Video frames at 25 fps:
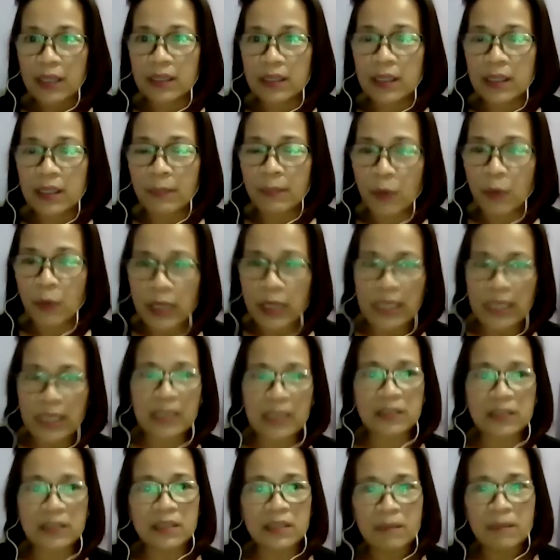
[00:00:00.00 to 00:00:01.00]
the
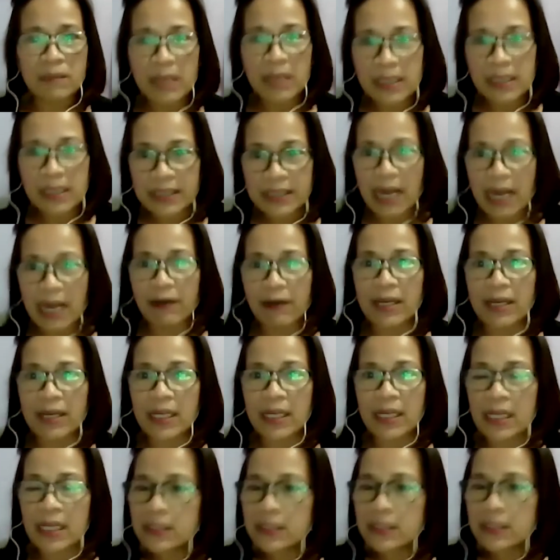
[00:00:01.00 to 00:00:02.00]
police, the
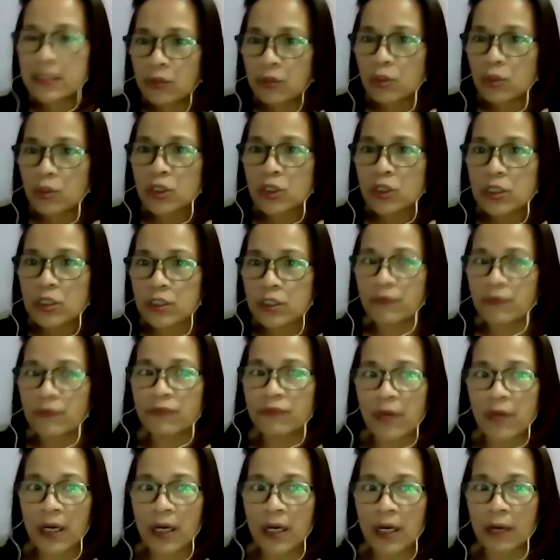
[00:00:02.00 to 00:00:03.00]
military, institutions
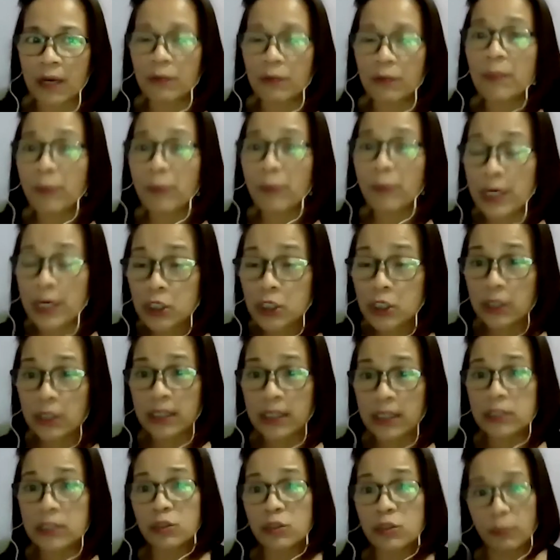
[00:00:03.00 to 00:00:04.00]
of repression
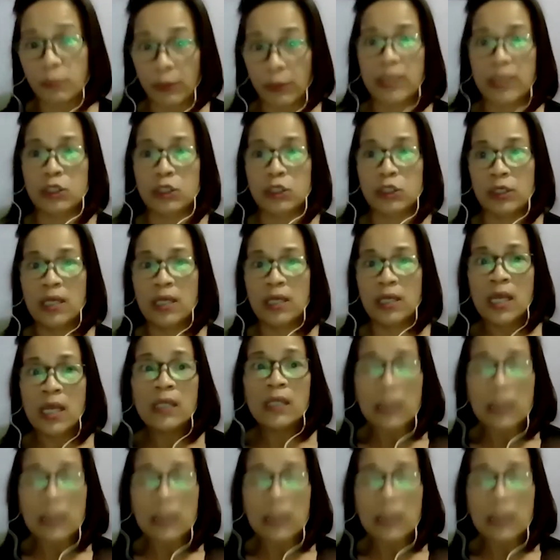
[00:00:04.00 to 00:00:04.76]
and suppression,